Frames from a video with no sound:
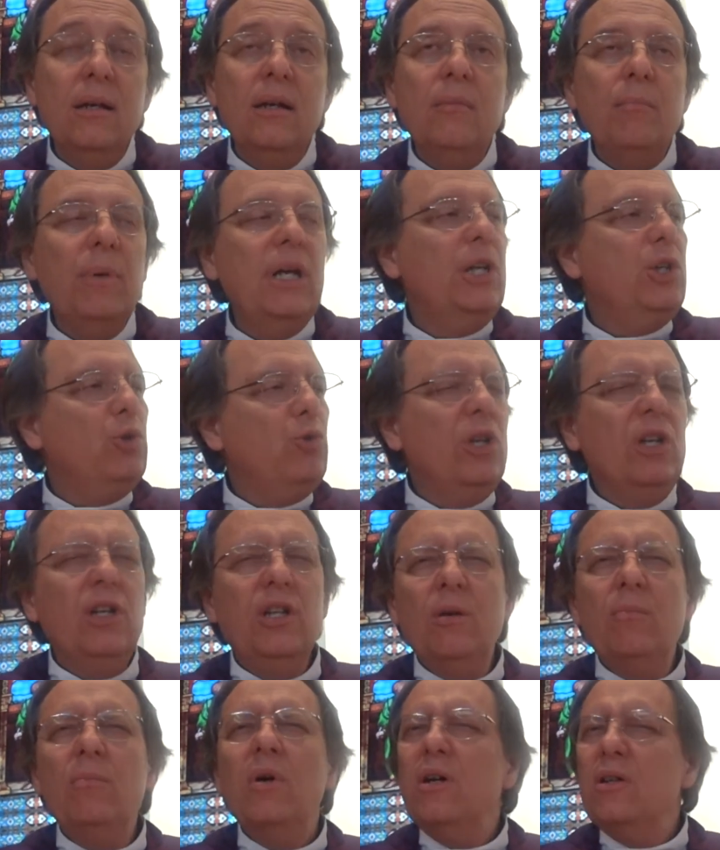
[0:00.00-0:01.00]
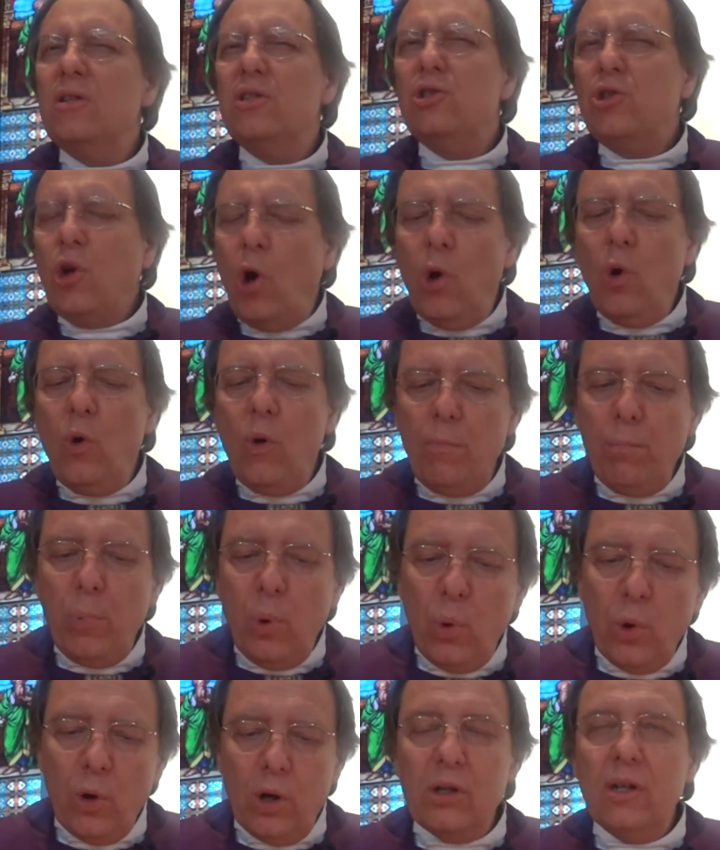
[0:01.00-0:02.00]
but he treated them so
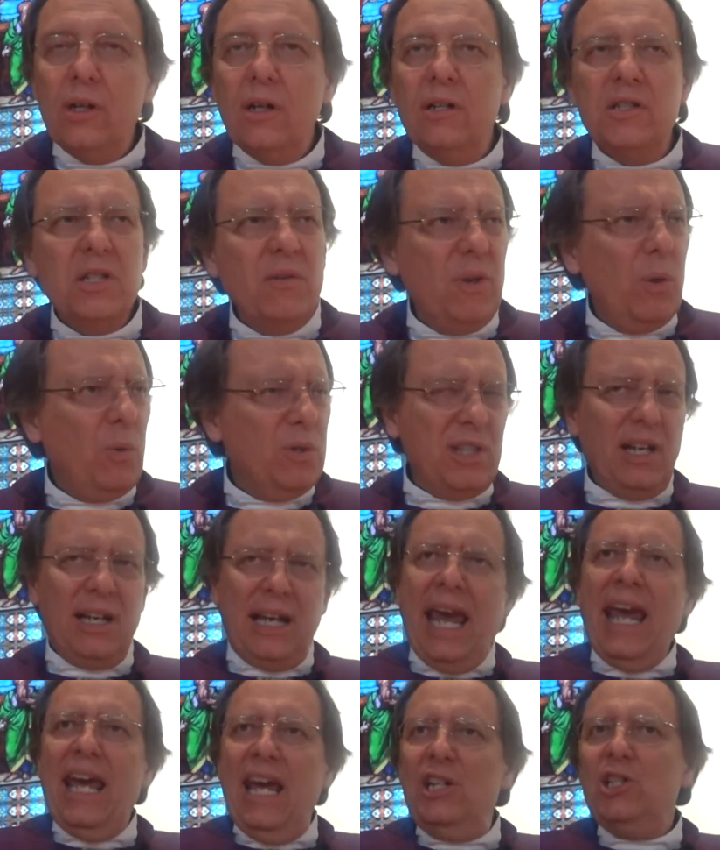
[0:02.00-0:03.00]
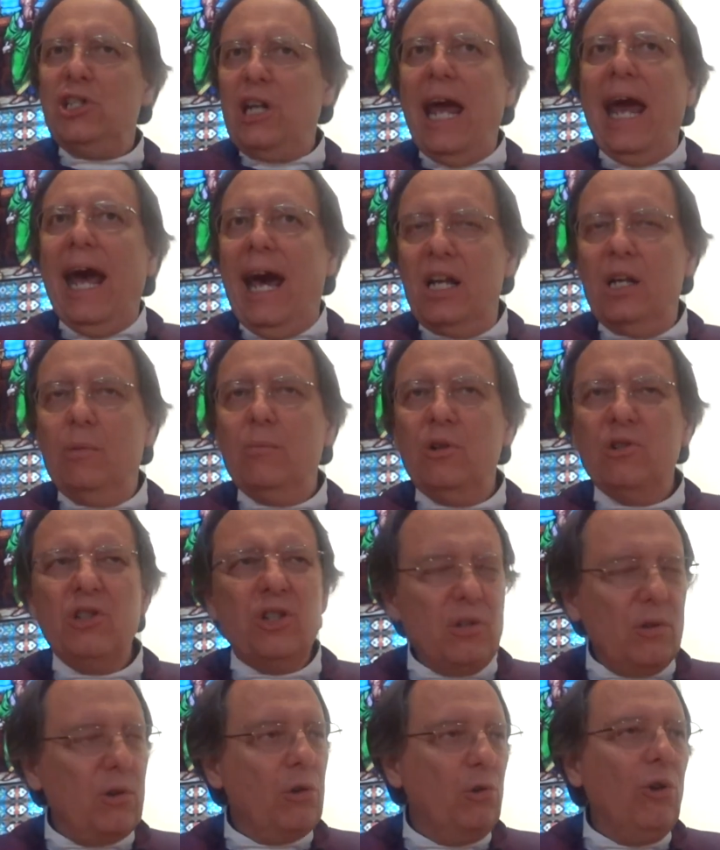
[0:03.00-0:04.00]
poorly, as if he was a caged animal,
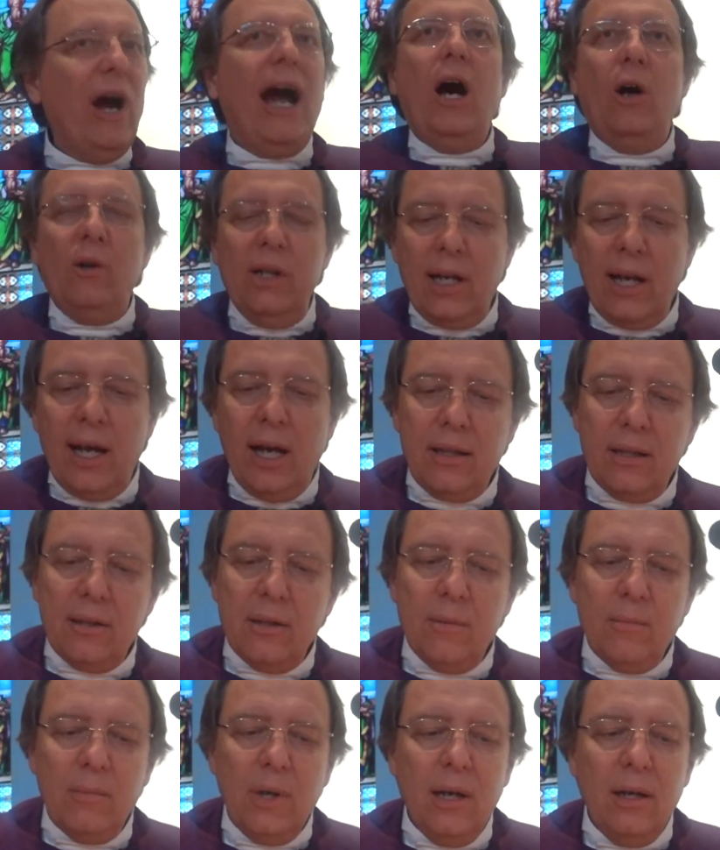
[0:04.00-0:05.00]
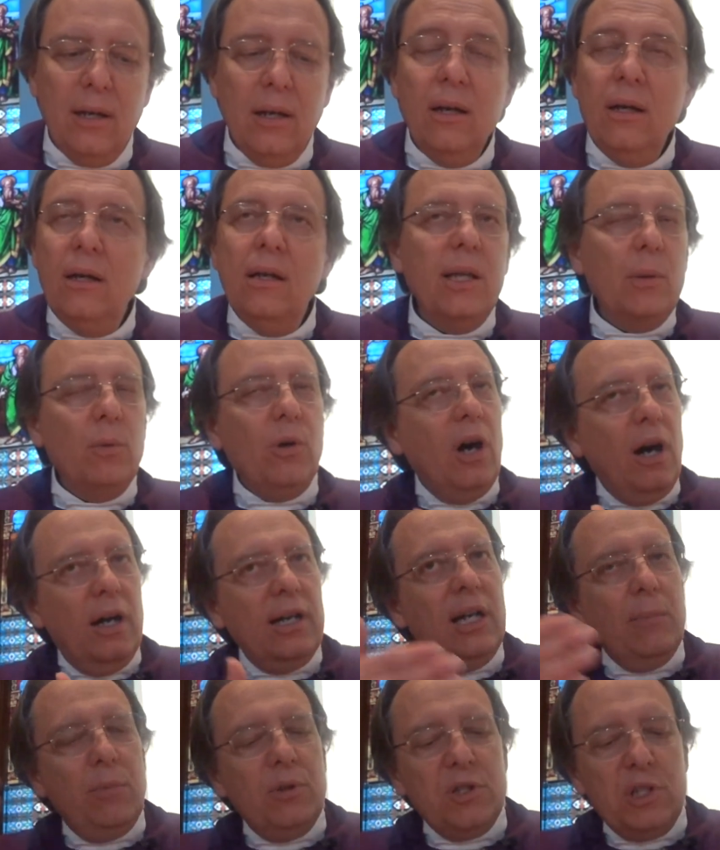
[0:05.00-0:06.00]
just growling at them. They were
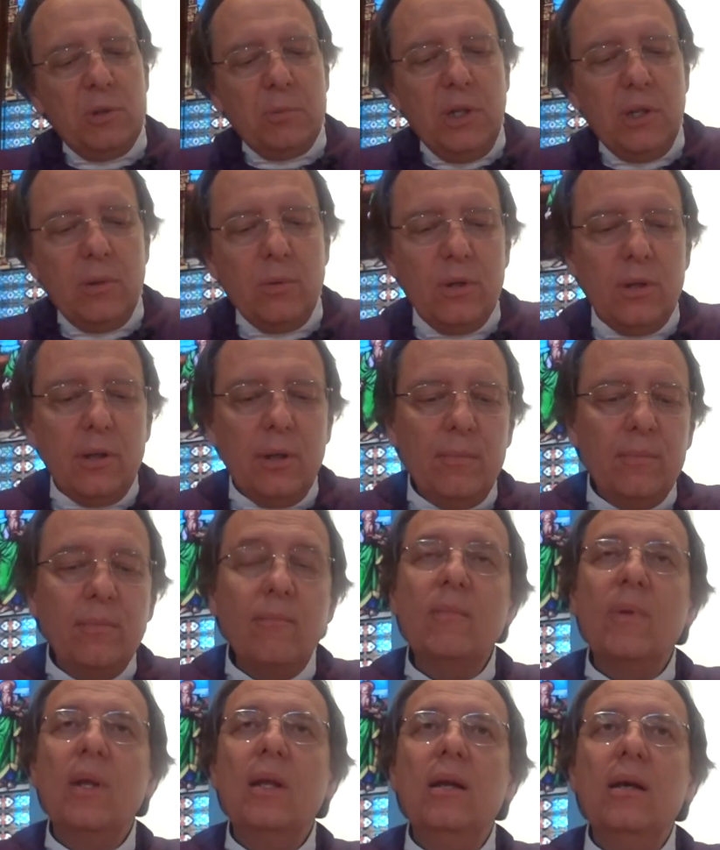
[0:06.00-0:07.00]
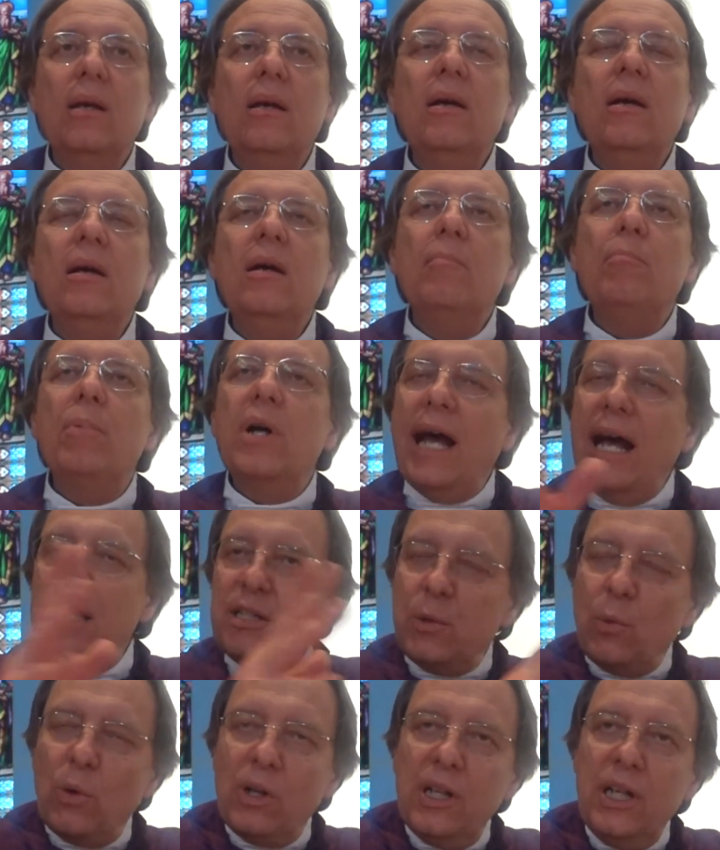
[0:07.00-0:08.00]
unable to speak with him. But as
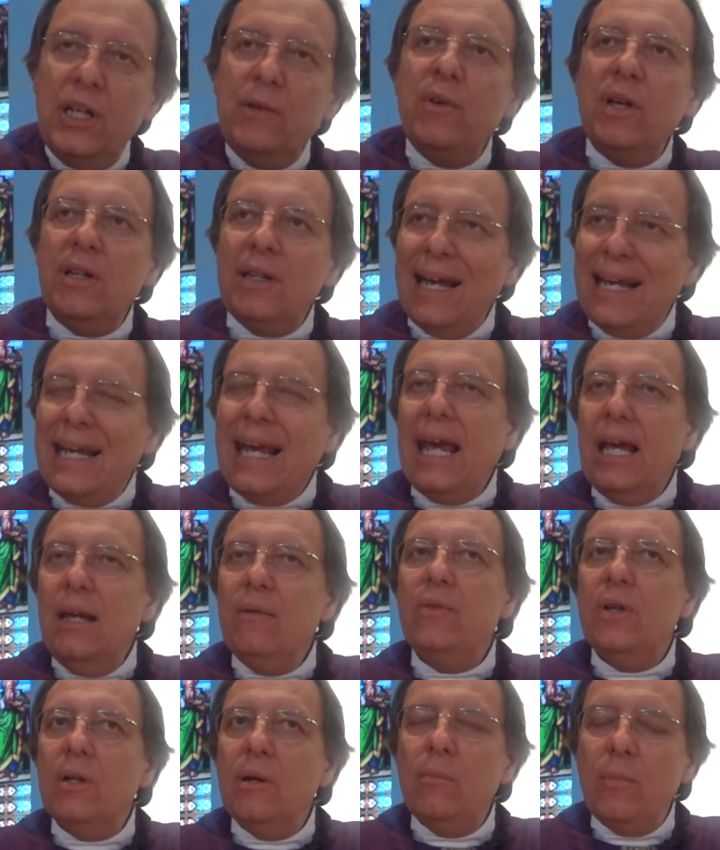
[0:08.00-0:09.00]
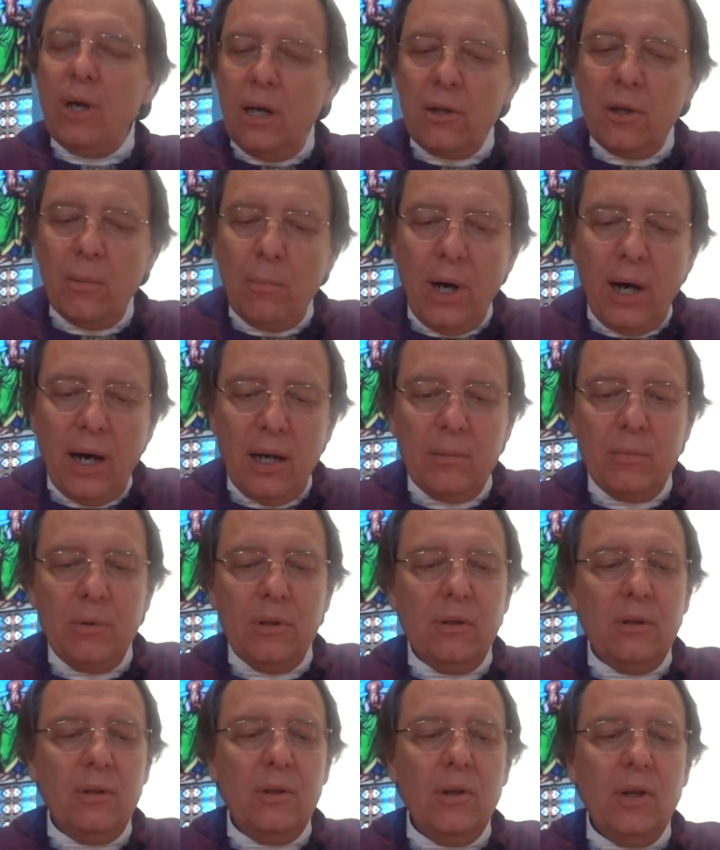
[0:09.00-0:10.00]
they were leaving, they gave him the
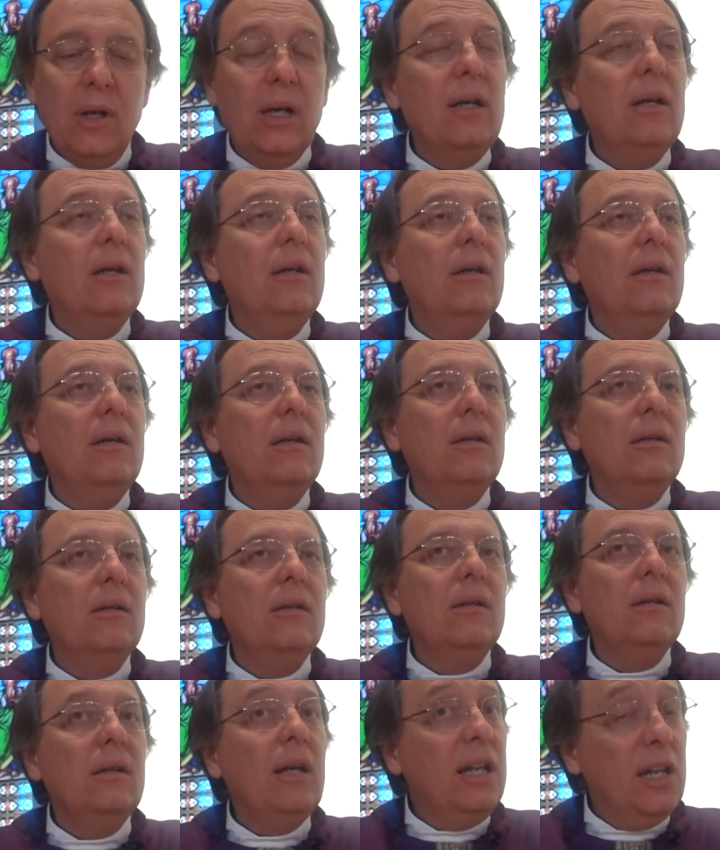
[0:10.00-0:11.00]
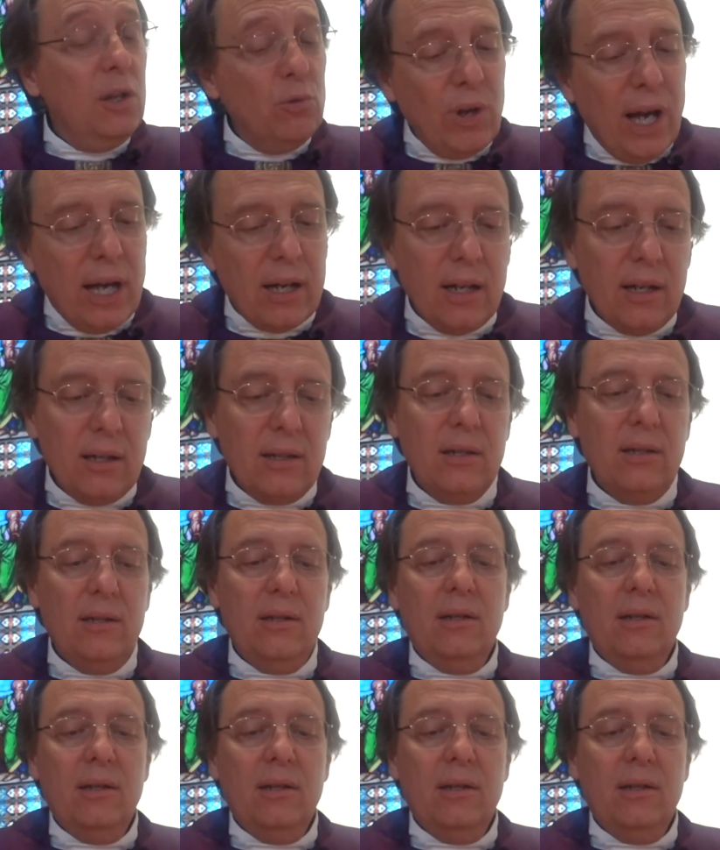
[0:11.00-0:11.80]
Bible. And he read it.